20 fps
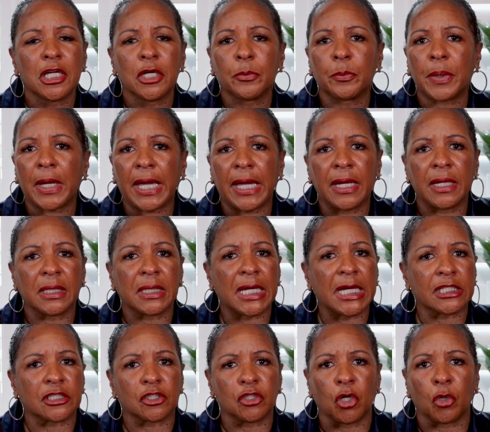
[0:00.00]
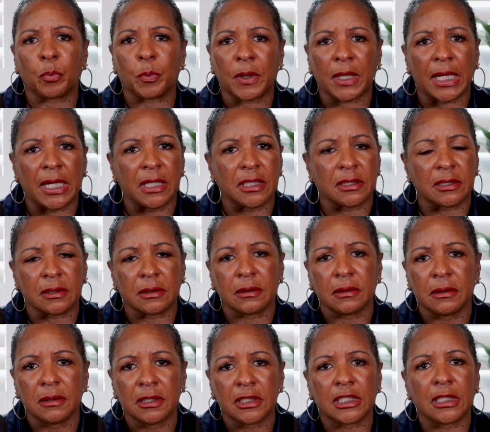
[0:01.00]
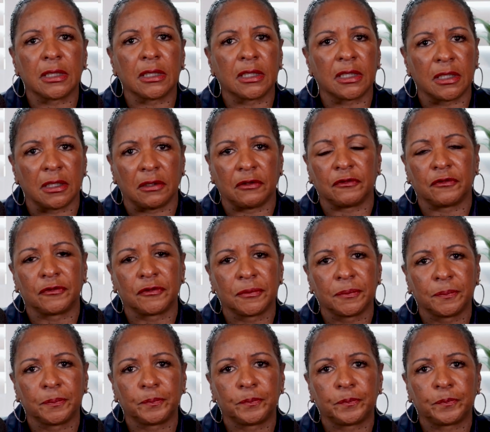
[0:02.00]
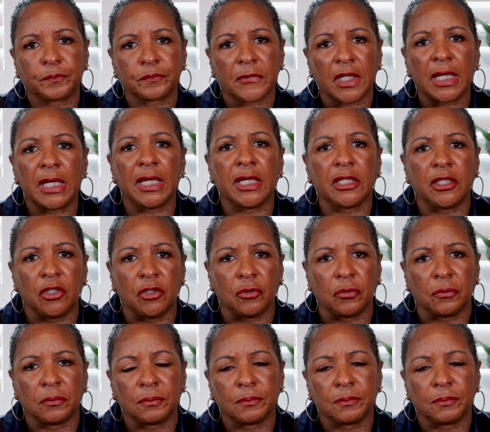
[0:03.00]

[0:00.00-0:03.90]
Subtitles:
Pain has no place to live in you.